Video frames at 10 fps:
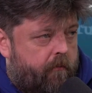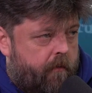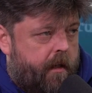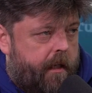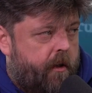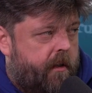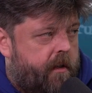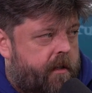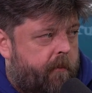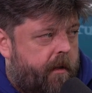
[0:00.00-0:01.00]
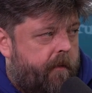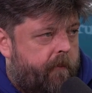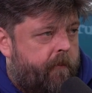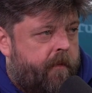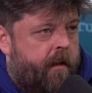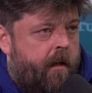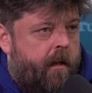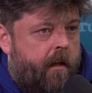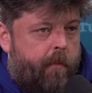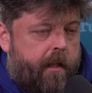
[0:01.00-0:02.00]
really good at something,
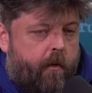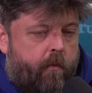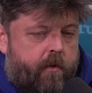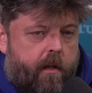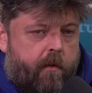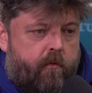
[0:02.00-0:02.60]
but it also